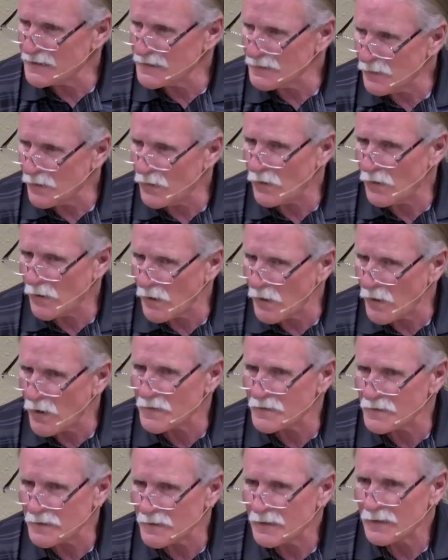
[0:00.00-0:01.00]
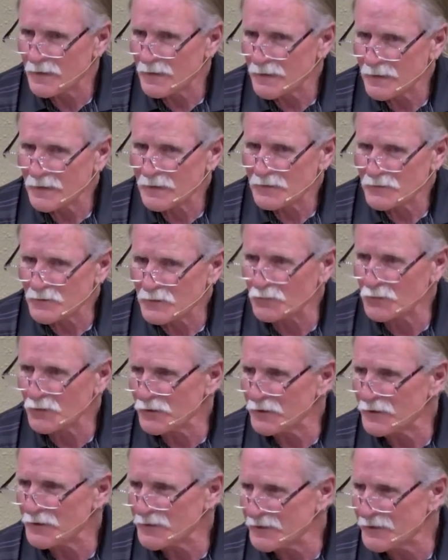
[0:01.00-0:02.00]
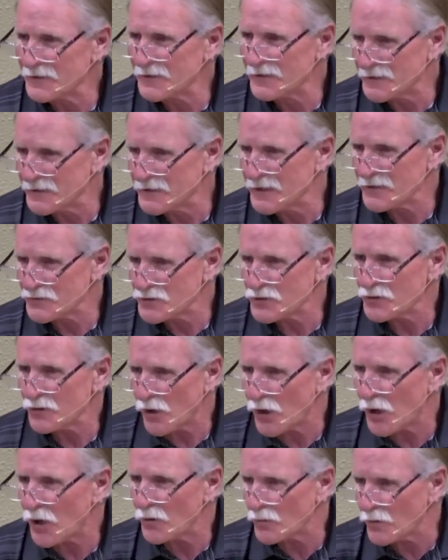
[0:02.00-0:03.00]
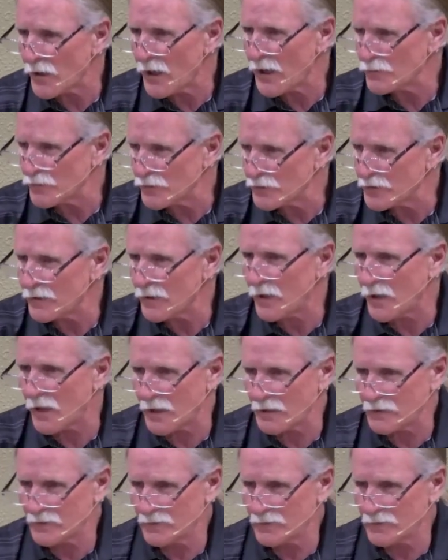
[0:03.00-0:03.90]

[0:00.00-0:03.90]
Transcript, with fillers: of hard to really get your heart right with God.